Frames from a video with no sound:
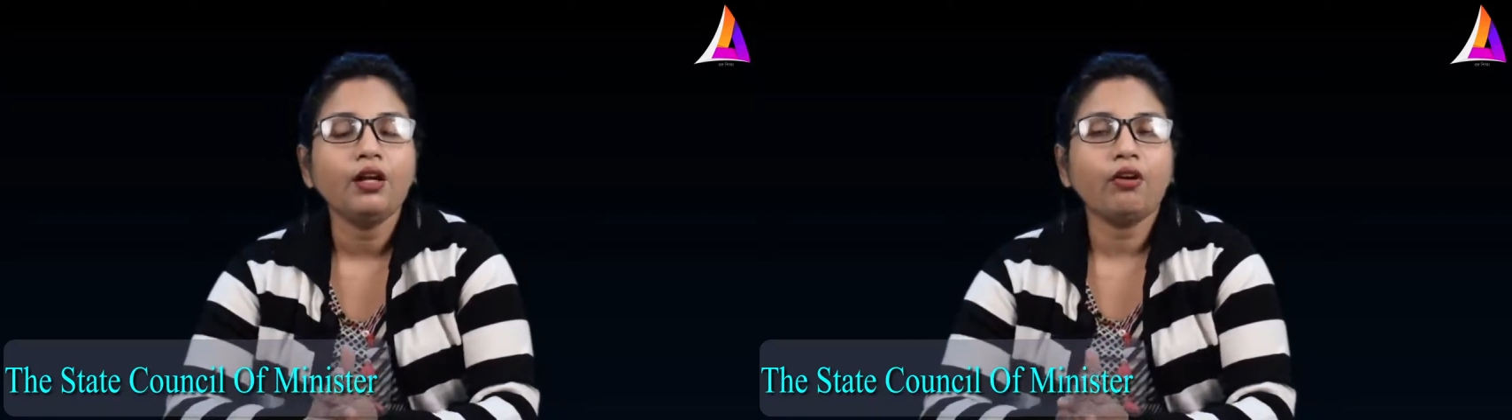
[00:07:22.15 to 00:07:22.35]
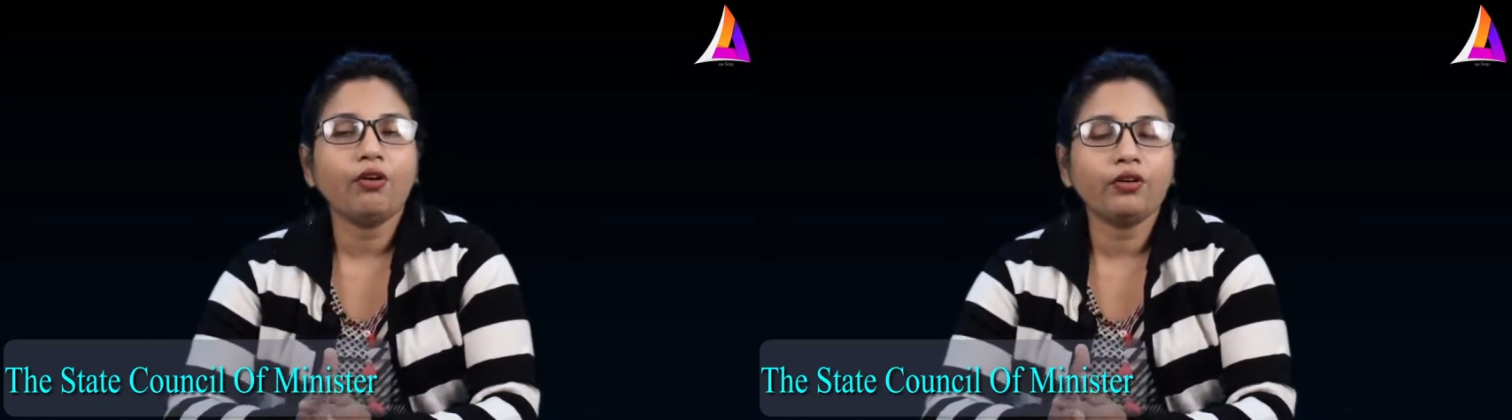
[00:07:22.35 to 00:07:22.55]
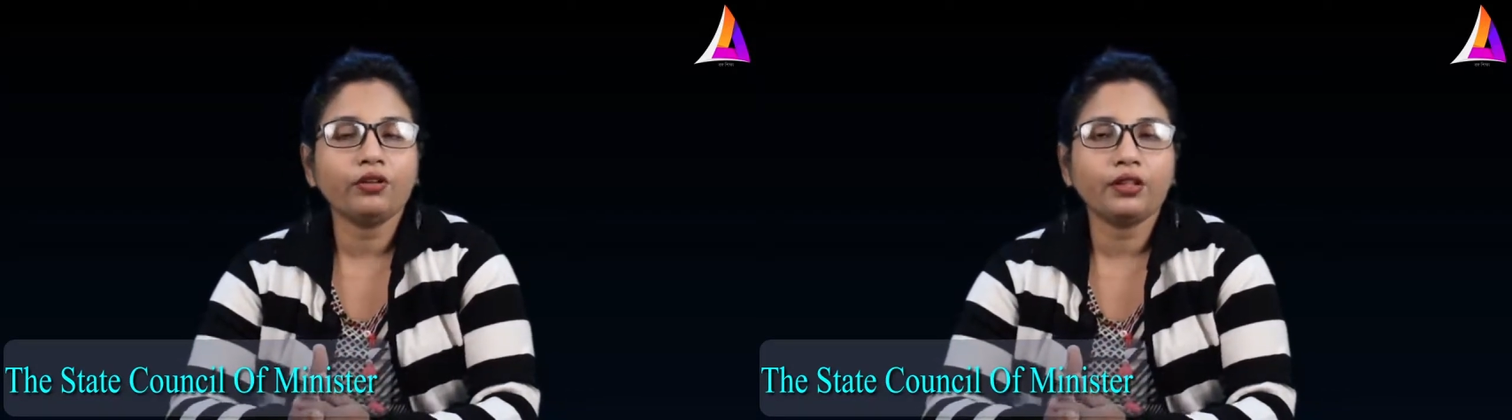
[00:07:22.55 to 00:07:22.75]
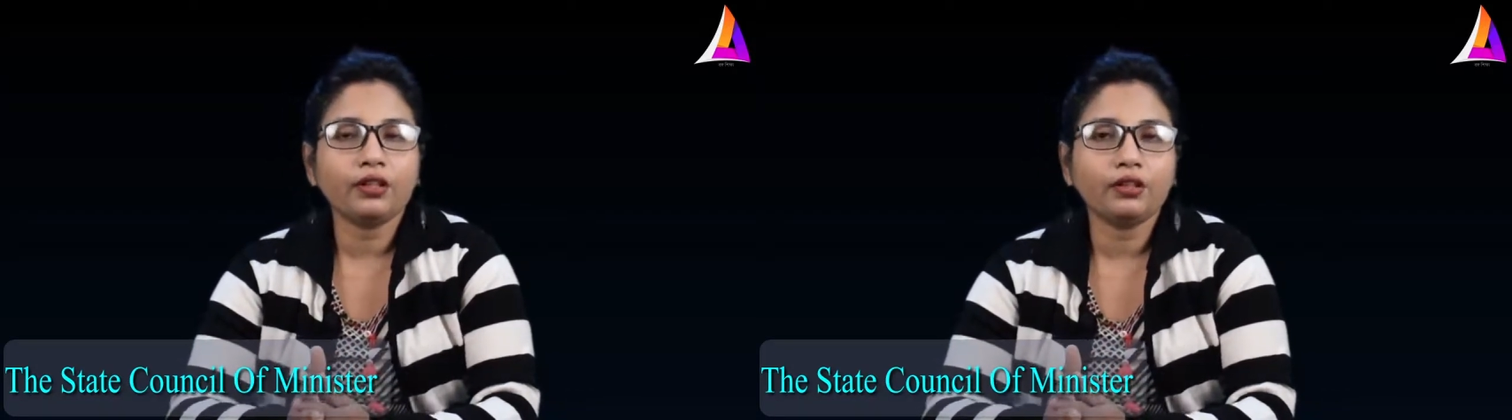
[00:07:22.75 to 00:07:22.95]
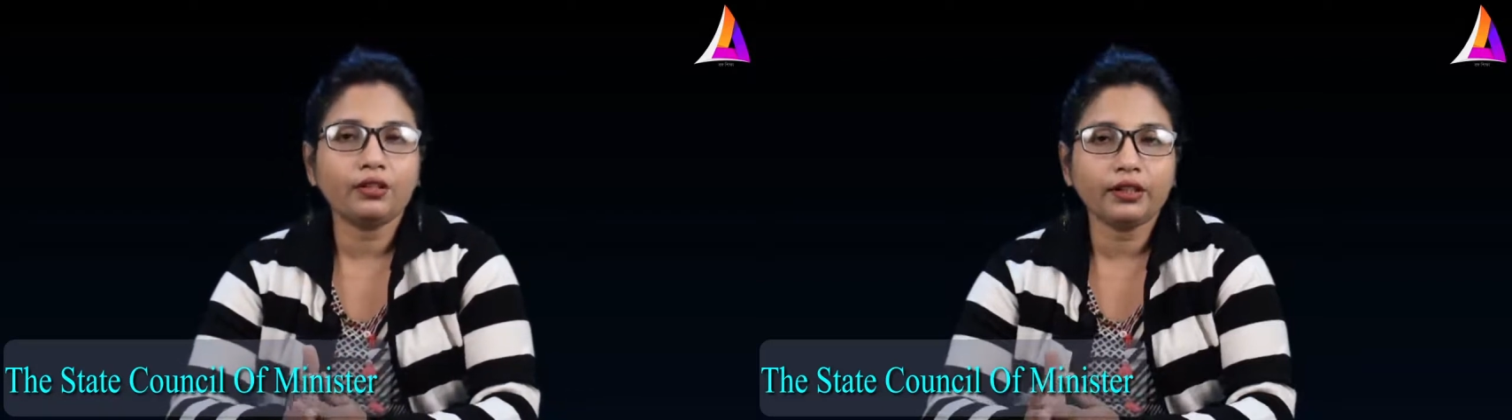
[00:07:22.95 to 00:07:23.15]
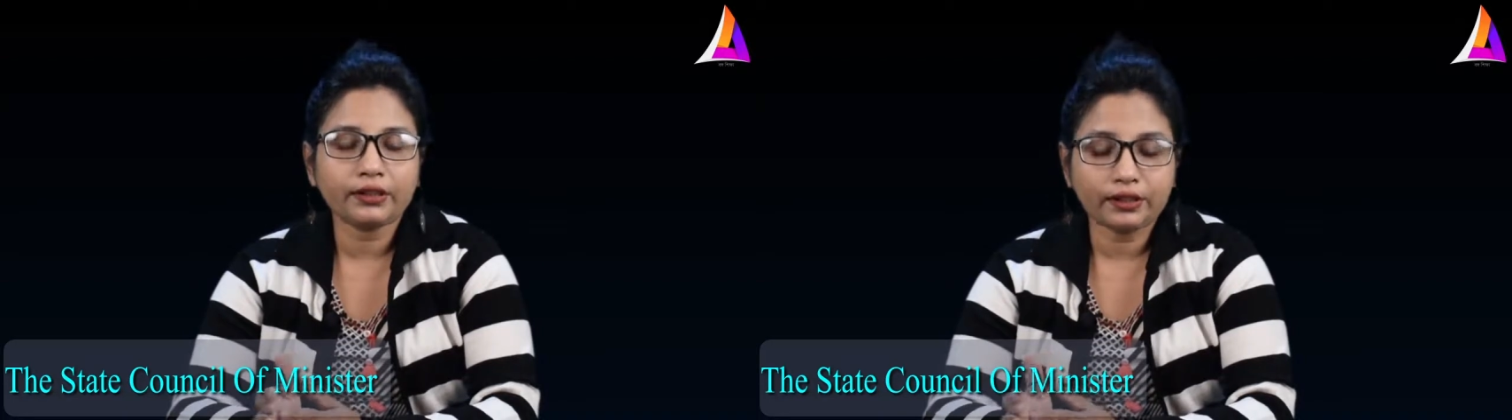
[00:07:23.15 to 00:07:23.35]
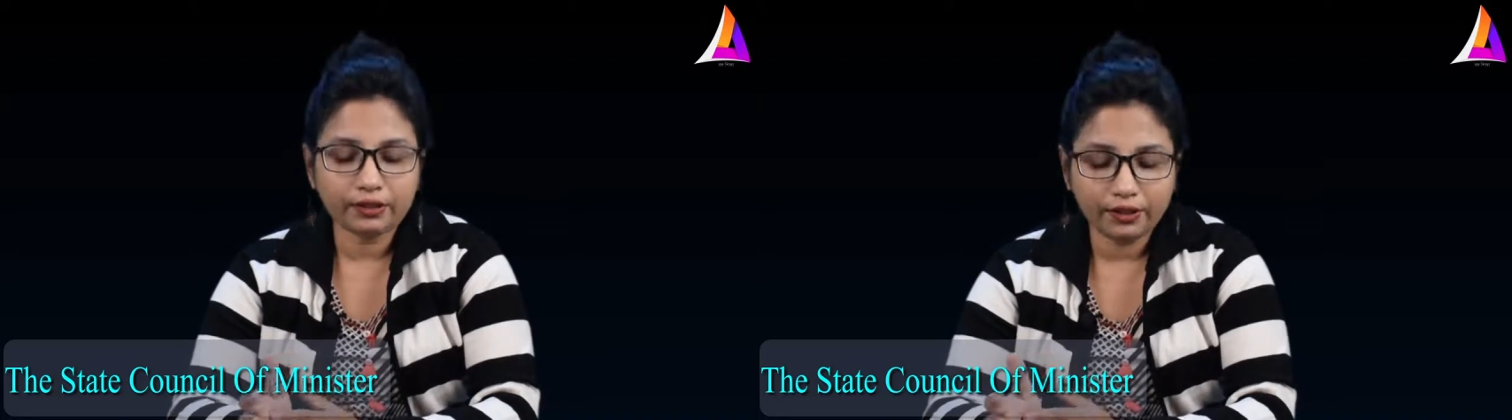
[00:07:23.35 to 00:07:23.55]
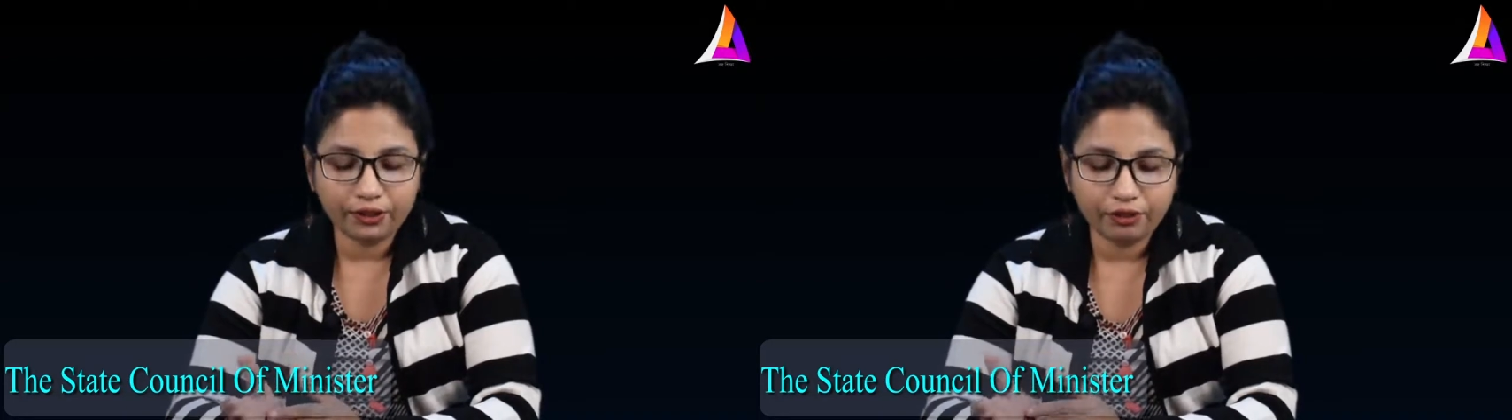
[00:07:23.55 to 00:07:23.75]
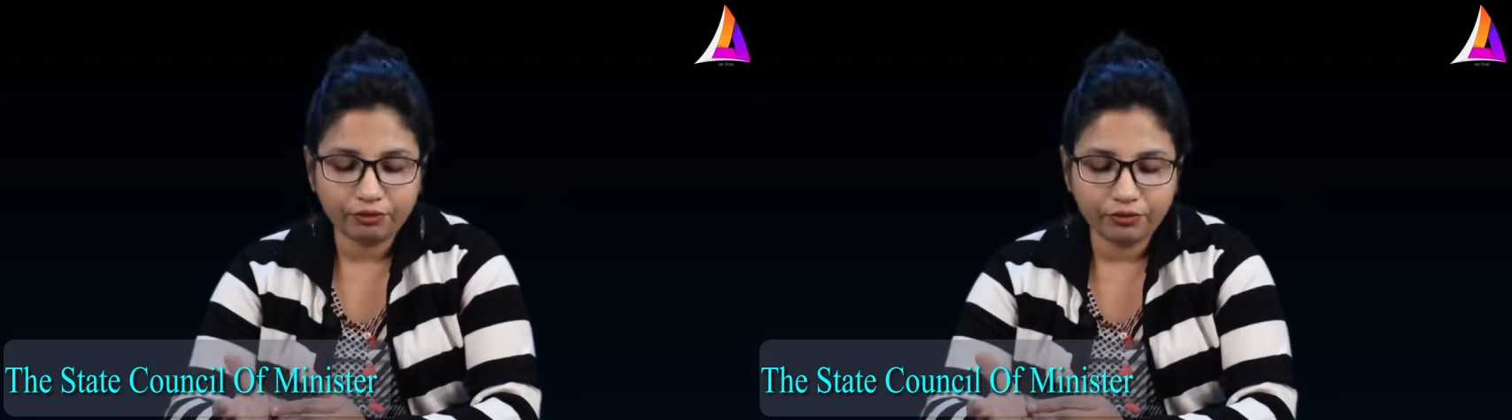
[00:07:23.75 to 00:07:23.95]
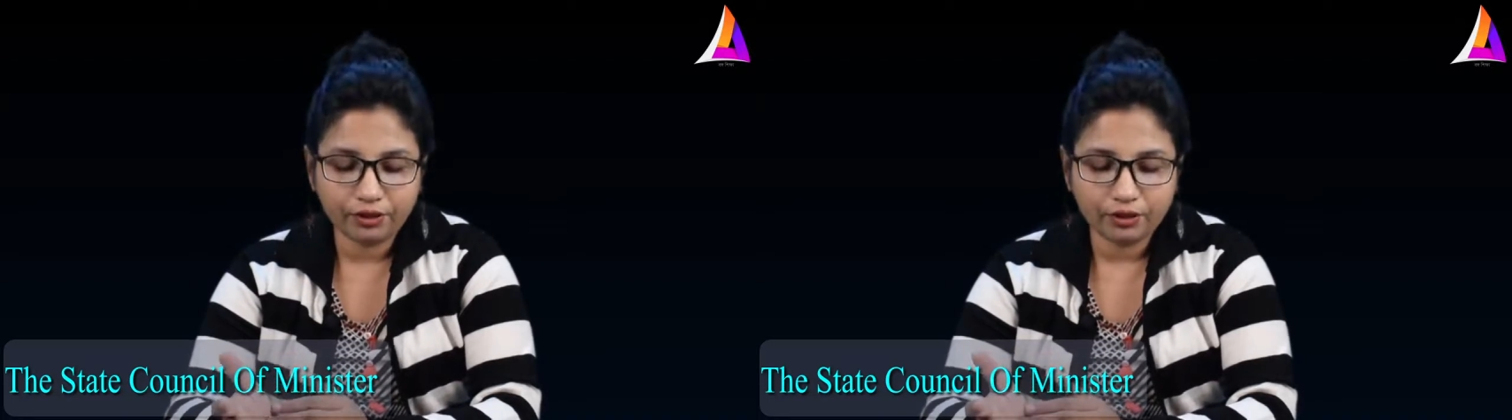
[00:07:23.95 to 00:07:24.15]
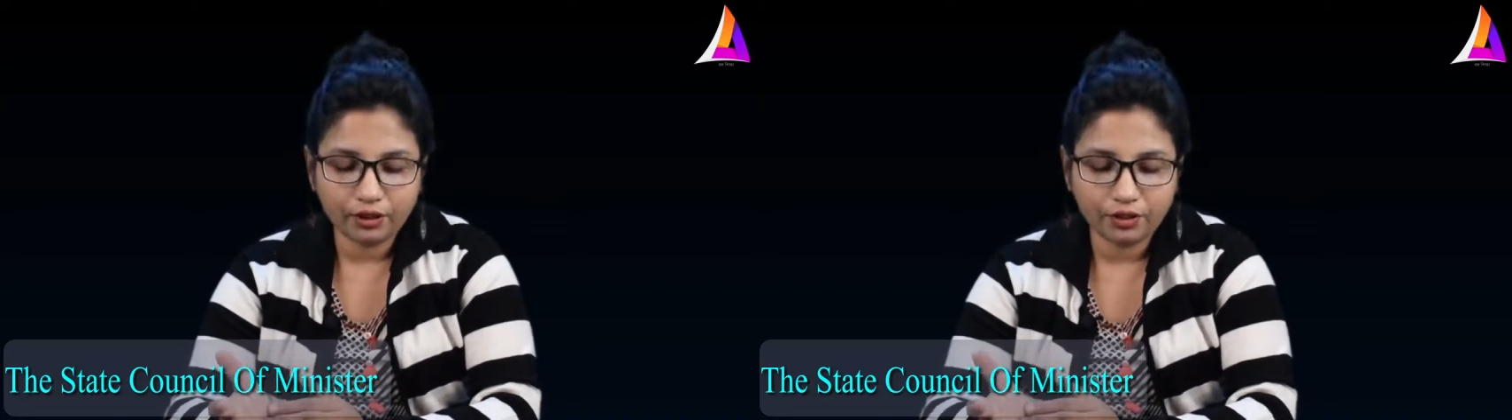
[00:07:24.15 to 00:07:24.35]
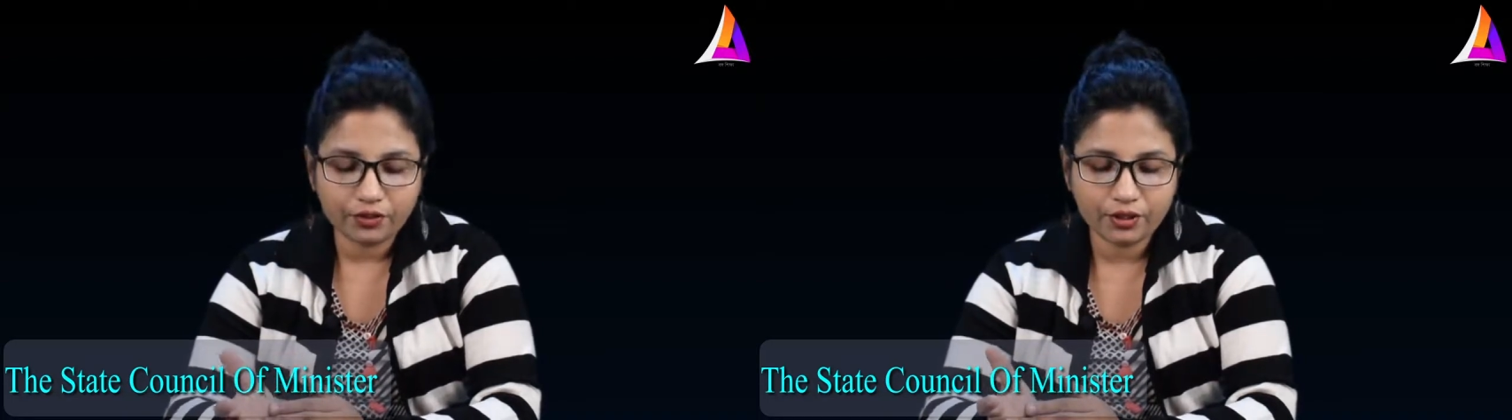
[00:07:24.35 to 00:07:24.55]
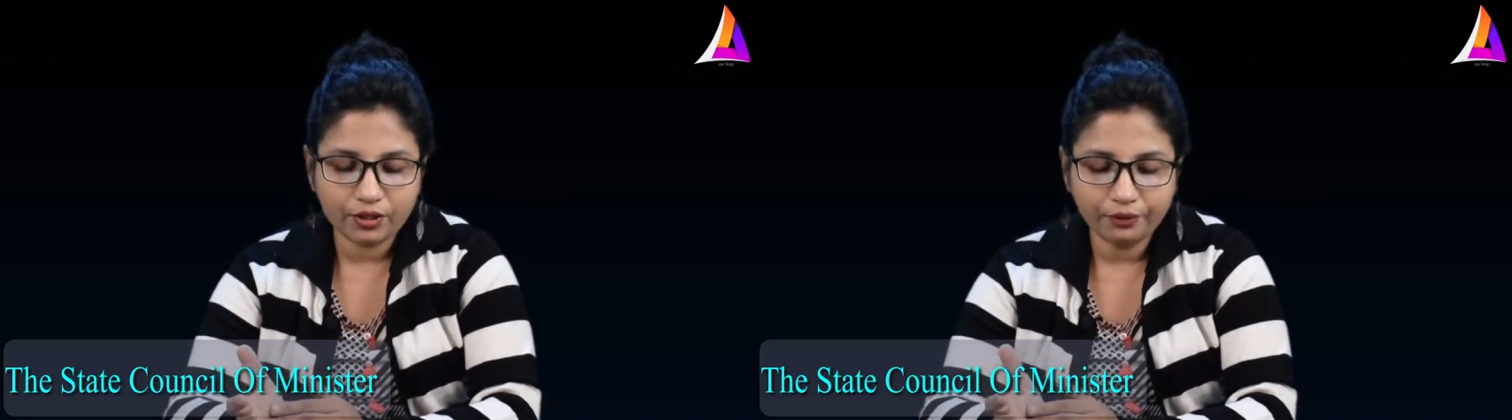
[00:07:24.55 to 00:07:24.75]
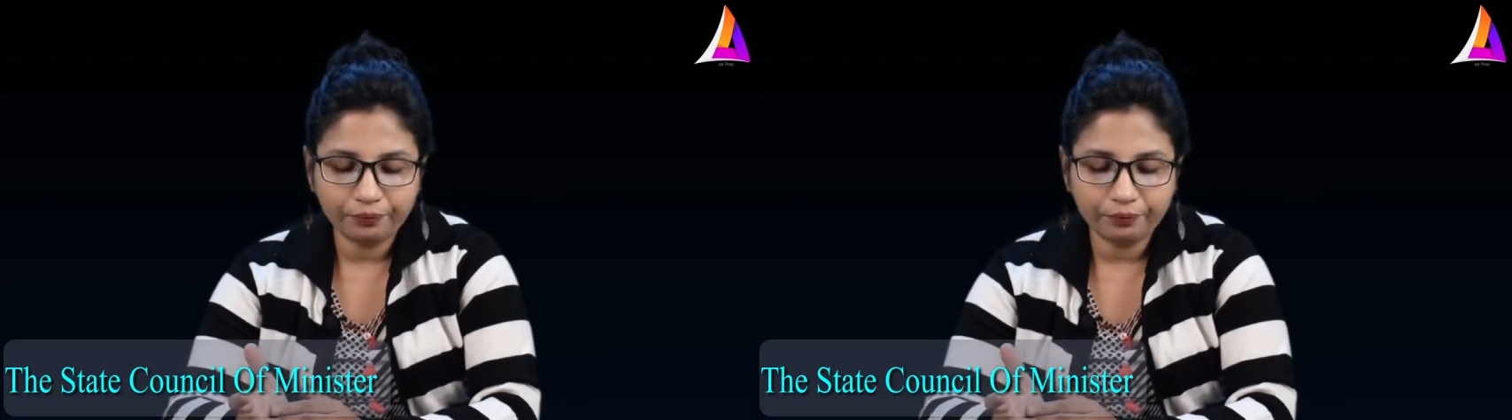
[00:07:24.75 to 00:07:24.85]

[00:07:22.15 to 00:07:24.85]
or the legislative council